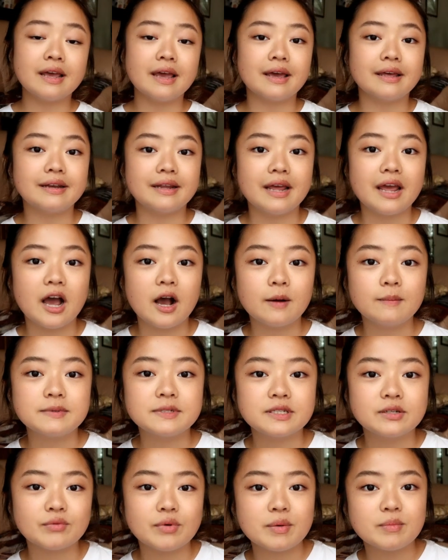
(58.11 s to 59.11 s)
and it
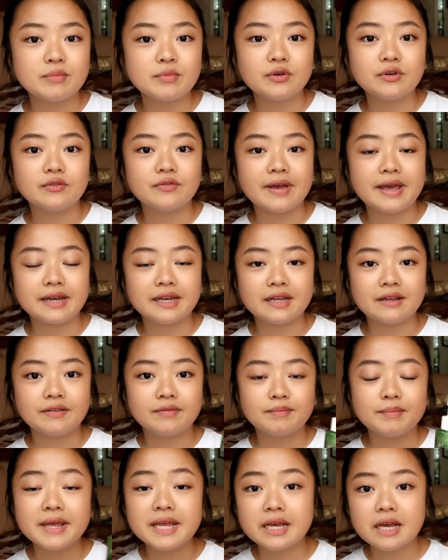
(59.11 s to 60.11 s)
helps to remove
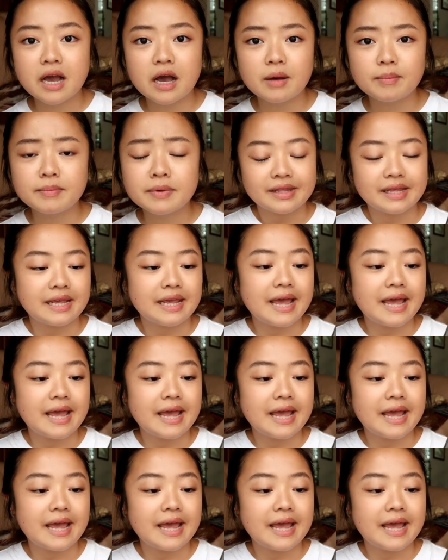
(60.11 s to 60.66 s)
any makeup.